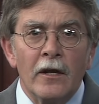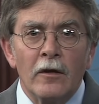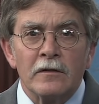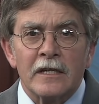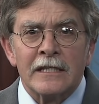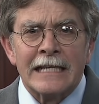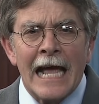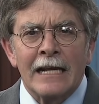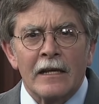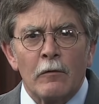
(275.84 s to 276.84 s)
knows
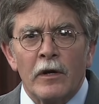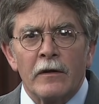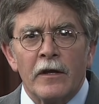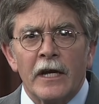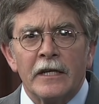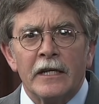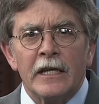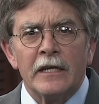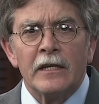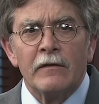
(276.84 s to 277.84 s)
exactly where the
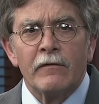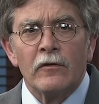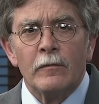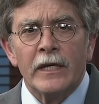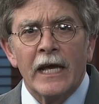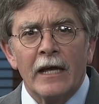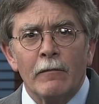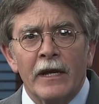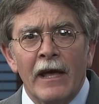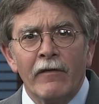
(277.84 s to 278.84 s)
1918 flu began,
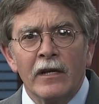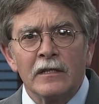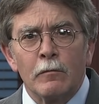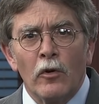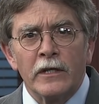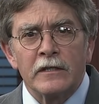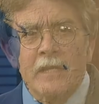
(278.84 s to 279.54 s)
but evidence points